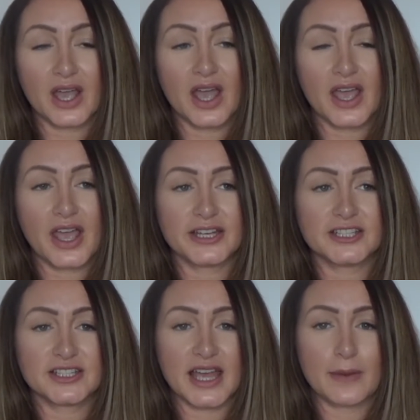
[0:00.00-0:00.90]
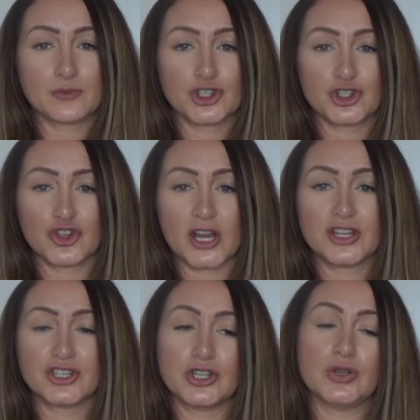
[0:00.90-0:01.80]
and I'm just
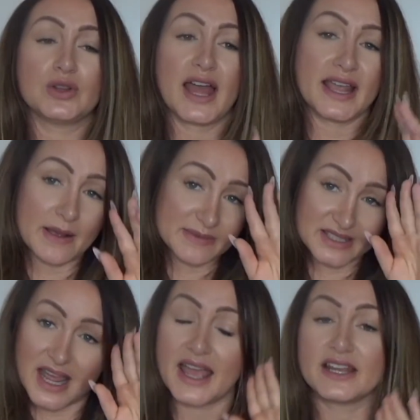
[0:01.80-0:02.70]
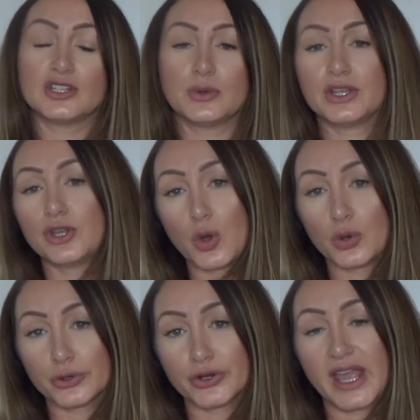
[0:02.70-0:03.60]
trying to do like, I'm starting doing
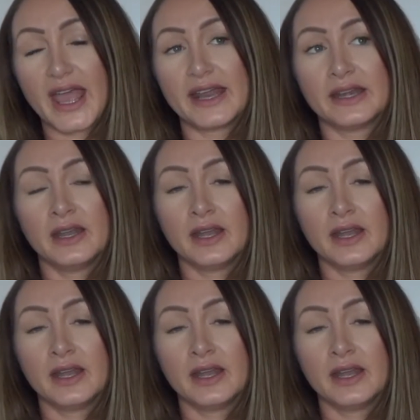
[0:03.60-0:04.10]
yoga again,